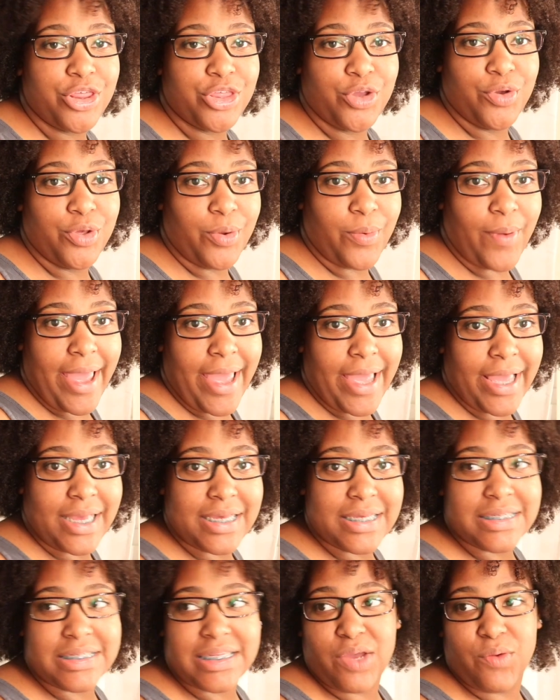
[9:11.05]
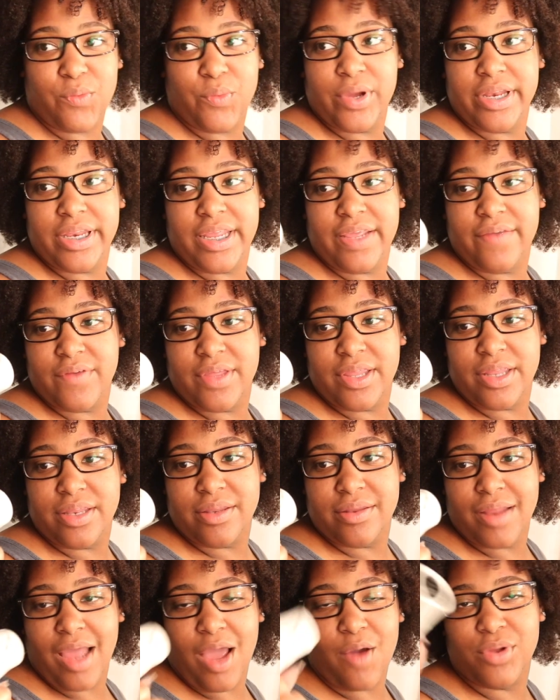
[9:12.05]
threw it away because I wouldn't
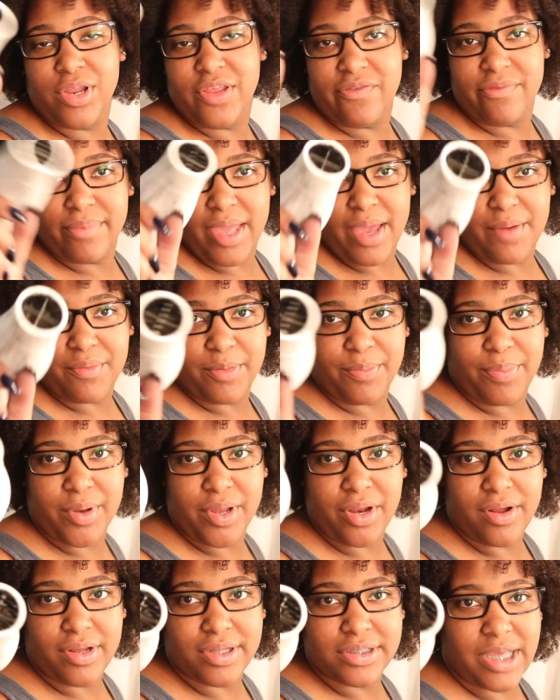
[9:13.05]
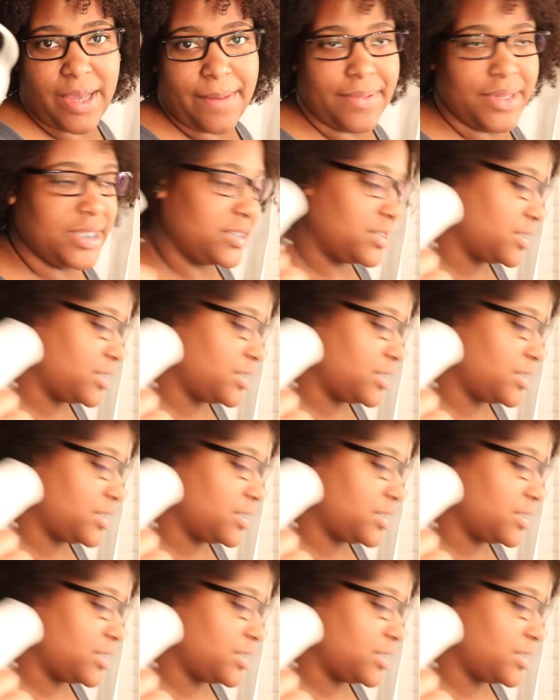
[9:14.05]
even be able to put it on top of this